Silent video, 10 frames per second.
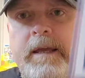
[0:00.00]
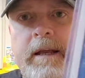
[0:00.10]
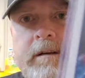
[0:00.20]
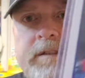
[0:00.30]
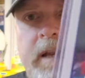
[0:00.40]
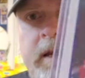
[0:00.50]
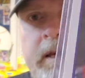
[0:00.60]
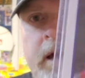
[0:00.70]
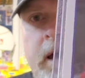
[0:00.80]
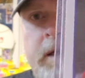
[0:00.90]
Here's an
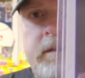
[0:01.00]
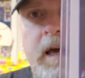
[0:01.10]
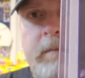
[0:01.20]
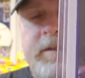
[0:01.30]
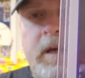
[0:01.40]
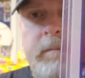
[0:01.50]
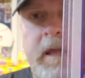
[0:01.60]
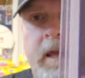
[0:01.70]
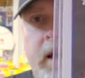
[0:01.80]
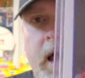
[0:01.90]
89 Topps update.